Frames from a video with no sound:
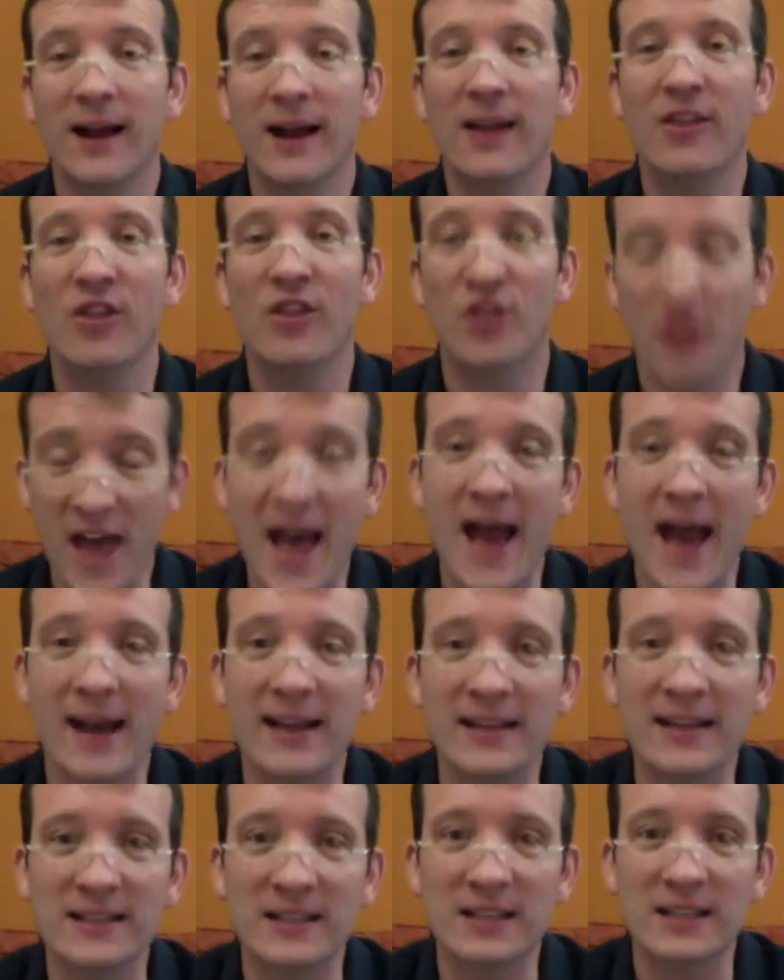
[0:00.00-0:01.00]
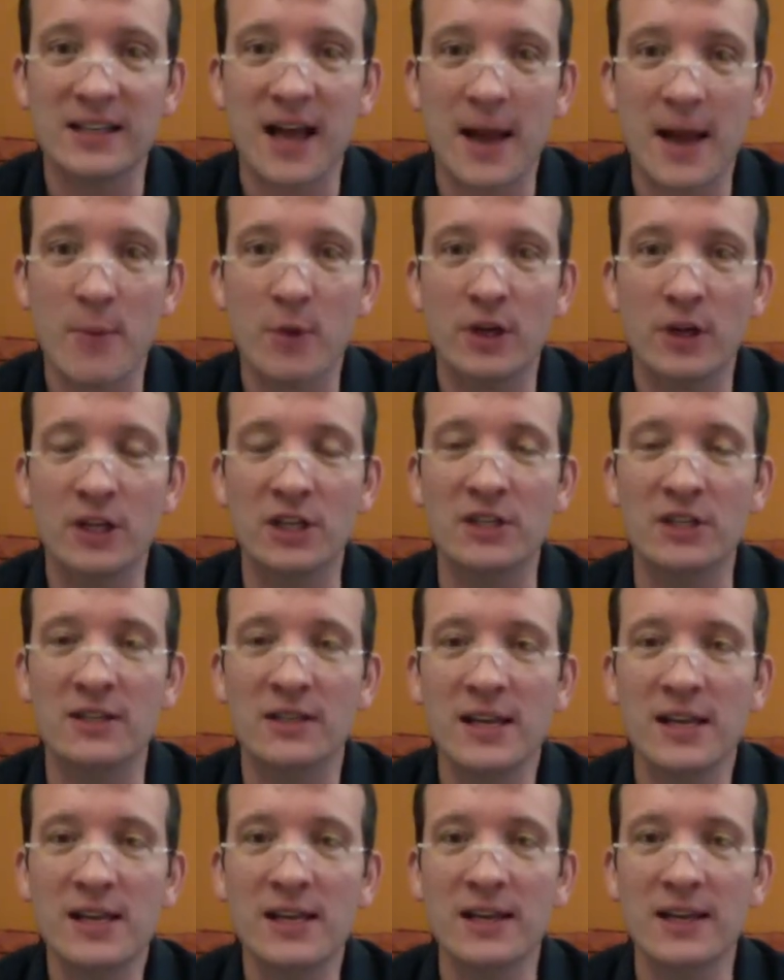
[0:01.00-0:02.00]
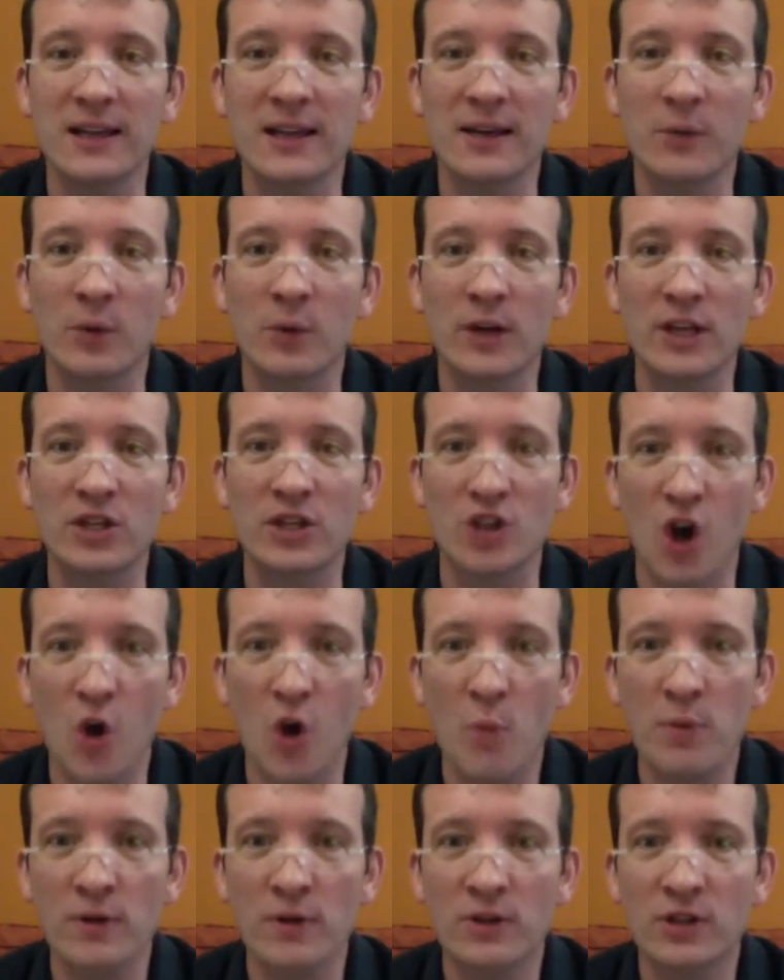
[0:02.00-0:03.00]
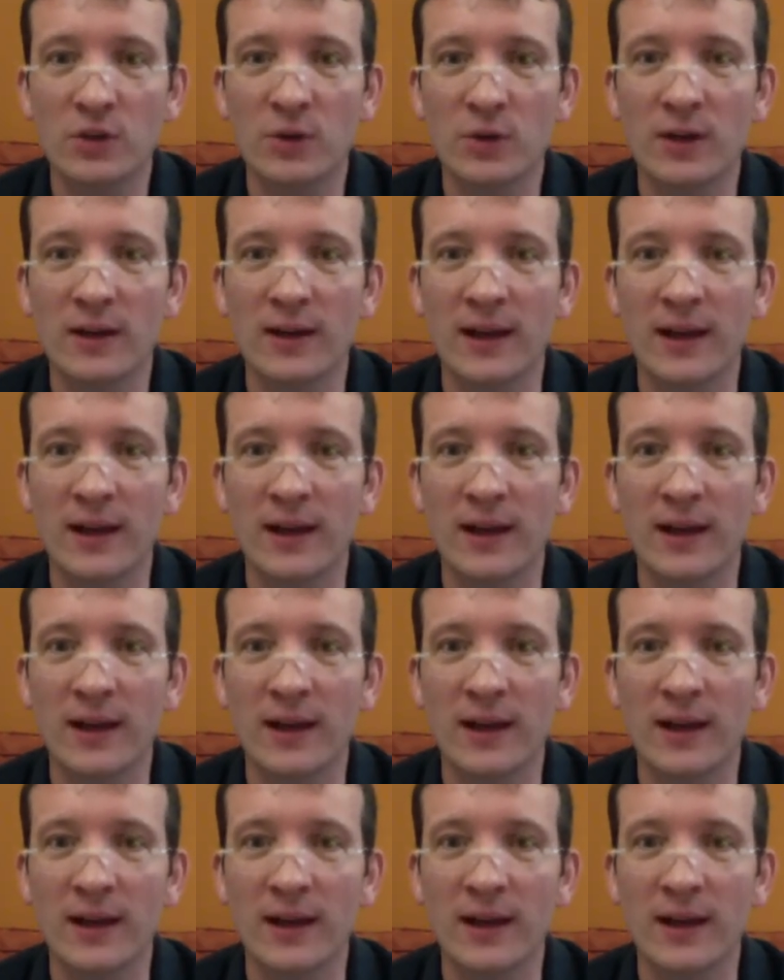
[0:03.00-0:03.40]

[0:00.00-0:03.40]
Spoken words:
That is the time when he's seeking it, when he's open to it,